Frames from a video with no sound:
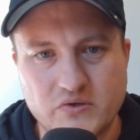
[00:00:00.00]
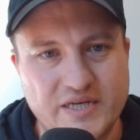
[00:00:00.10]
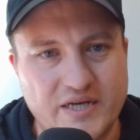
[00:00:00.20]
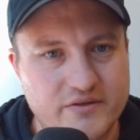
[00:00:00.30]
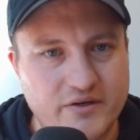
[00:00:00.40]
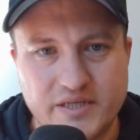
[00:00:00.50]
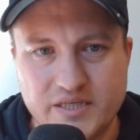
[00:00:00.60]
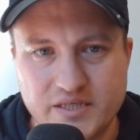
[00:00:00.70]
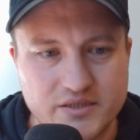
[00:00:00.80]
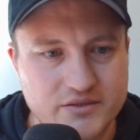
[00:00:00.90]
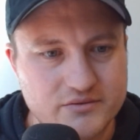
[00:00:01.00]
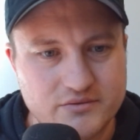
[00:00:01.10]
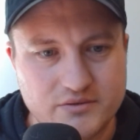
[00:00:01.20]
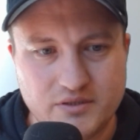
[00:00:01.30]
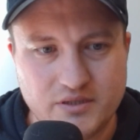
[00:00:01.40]
out there and
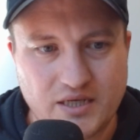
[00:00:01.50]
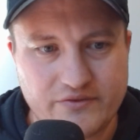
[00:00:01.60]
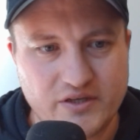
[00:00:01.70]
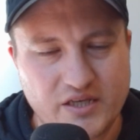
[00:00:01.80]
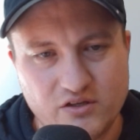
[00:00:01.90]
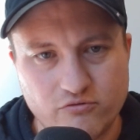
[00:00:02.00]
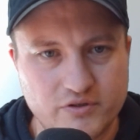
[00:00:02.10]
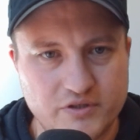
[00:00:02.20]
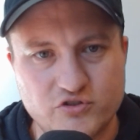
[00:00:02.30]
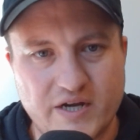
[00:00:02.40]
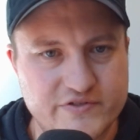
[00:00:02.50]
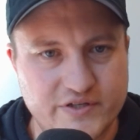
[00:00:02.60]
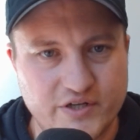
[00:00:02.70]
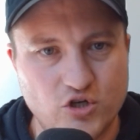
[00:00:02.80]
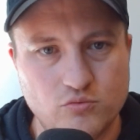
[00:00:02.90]
I think he really drives it
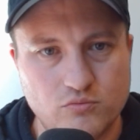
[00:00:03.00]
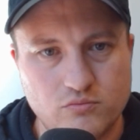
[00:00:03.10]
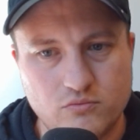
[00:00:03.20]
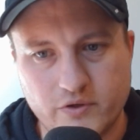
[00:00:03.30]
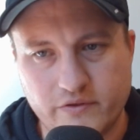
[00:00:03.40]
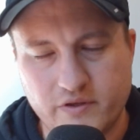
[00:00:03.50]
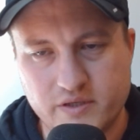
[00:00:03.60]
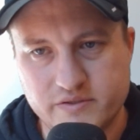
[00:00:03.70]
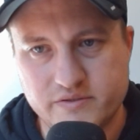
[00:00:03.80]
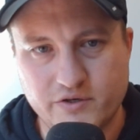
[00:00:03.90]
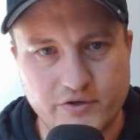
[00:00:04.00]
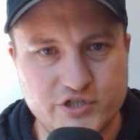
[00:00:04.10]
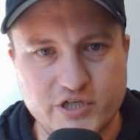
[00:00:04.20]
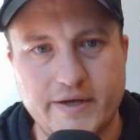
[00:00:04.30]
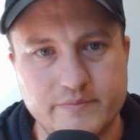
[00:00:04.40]
home with his dirty
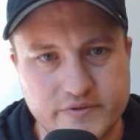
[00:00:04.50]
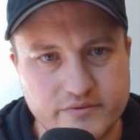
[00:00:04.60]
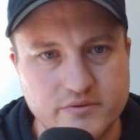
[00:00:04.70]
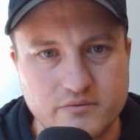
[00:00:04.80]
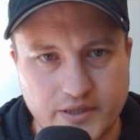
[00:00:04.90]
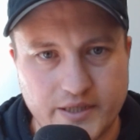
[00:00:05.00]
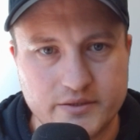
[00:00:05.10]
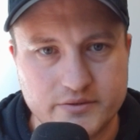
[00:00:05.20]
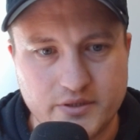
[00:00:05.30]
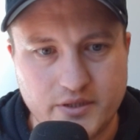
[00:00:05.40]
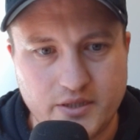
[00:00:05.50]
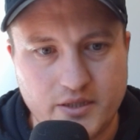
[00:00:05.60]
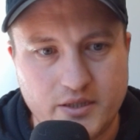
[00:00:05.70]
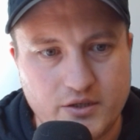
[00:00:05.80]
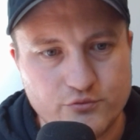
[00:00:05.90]
jobs, right?
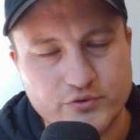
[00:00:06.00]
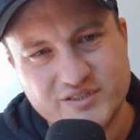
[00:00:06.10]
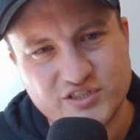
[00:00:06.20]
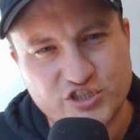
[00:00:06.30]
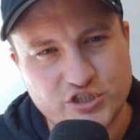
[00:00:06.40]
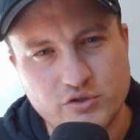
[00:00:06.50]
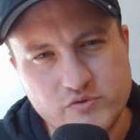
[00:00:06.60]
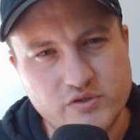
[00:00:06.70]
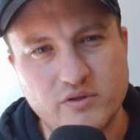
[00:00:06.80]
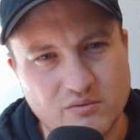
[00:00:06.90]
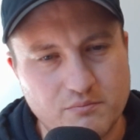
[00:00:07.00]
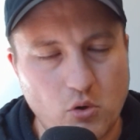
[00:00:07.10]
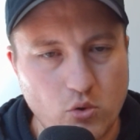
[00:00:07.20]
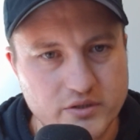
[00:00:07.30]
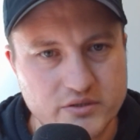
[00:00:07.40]
Really just shows you the
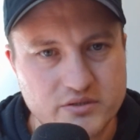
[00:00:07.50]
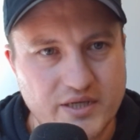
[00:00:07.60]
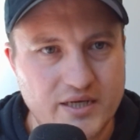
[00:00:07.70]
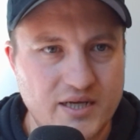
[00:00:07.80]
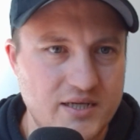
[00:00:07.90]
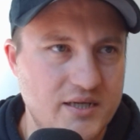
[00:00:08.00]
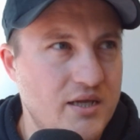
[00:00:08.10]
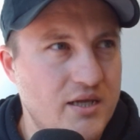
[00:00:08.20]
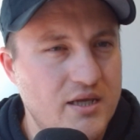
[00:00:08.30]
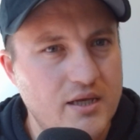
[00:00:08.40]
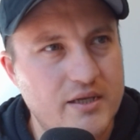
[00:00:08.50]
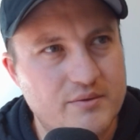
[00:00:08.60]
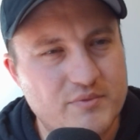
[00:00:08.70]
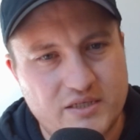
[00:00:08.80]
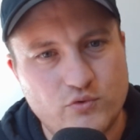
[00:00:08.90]
importance, and I'm
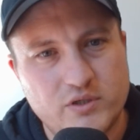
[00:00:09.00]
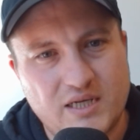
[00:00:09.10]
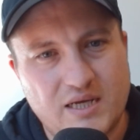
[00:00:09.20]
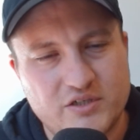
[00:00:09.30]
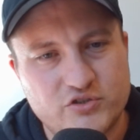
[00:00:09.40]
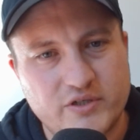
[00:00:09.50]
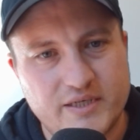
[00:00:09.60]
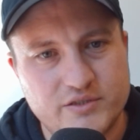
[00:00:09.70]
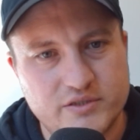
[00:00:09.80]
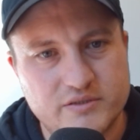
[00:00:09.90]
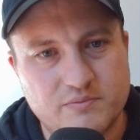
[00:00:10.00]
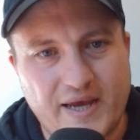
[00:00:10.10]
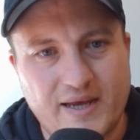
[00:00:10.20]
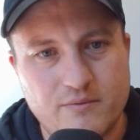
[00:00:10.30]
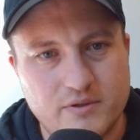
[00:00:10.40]
not trying to just
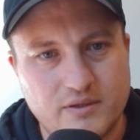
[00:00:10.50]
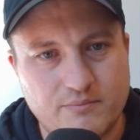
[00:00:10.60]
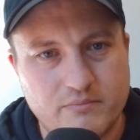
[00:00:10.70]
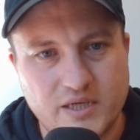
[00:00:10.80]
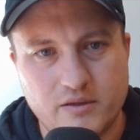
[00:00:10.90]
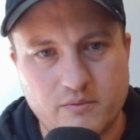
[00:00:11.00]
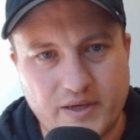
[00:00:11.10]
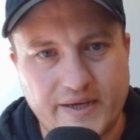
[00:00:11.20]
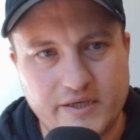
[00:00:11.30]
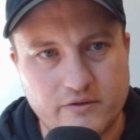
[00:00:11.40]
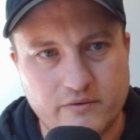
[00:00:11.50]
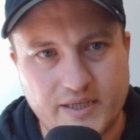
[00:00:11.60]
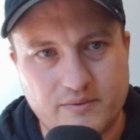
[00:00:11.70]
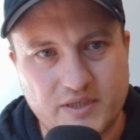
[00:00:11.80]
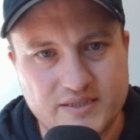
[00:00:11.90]
pat men on the back here, right?
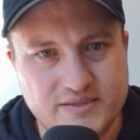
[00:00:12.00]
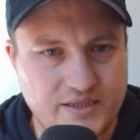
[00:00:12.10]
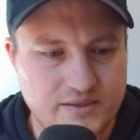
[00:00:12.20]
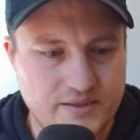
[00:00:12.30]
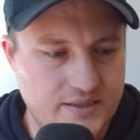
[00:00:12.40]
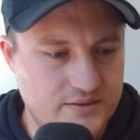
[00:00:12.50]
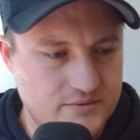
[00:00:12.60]
I'm not saying that,